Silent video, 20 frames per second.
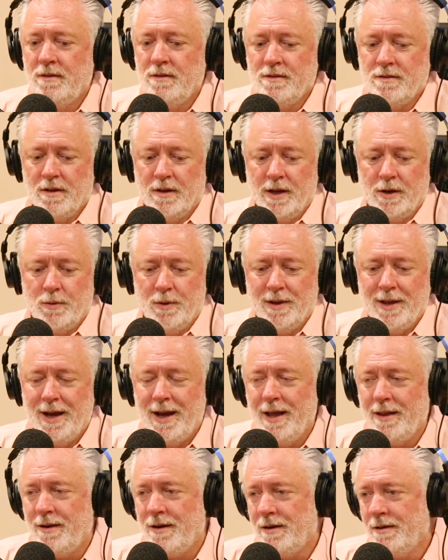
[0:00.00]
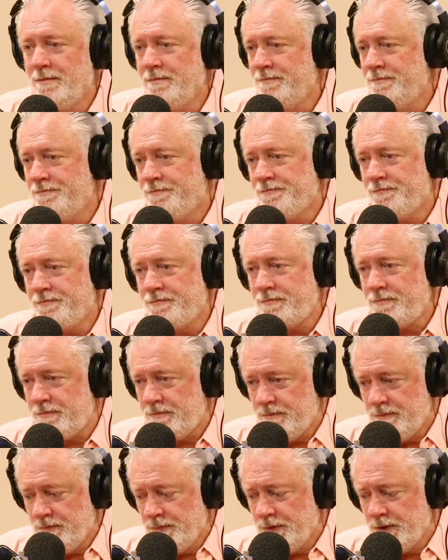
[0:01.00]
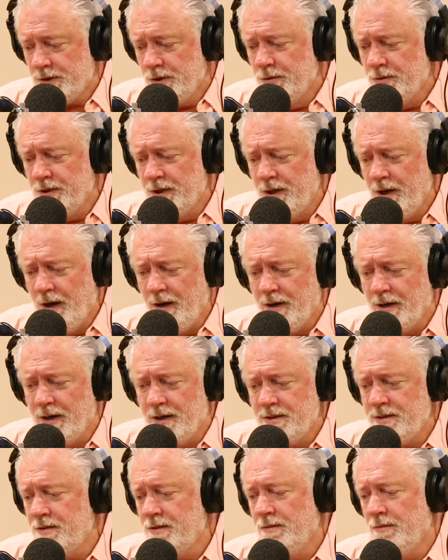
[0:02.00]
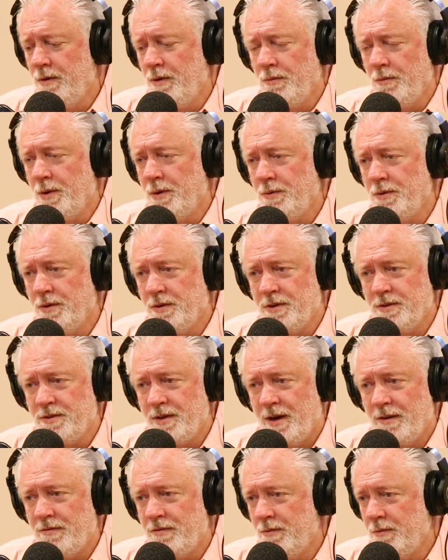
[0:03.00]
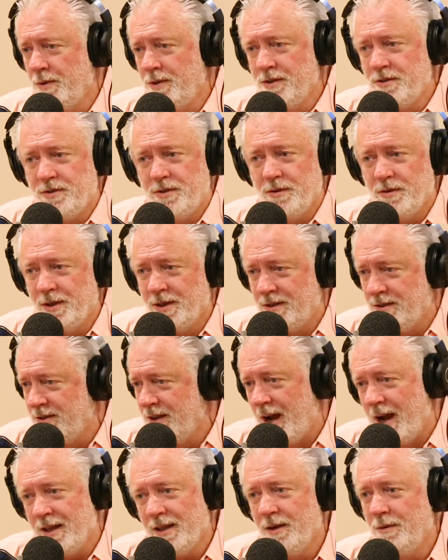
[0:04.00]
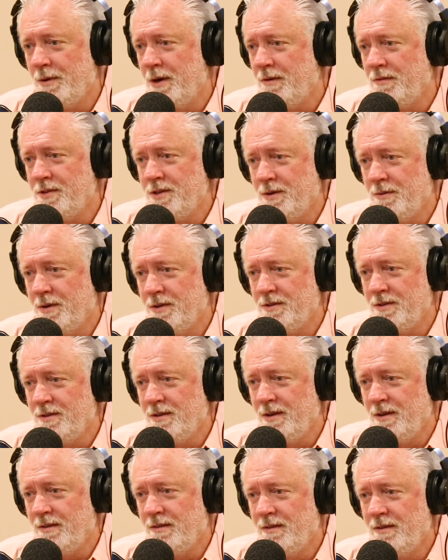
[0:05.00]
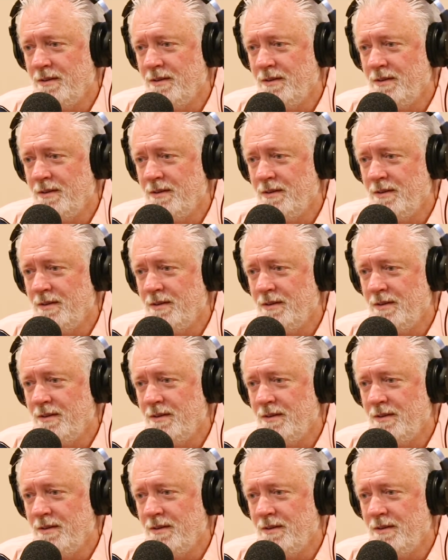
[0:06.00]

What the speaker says: So like with Heather, who's the youngest, when we would do the stuff, we just do exactly whatever she wants to do.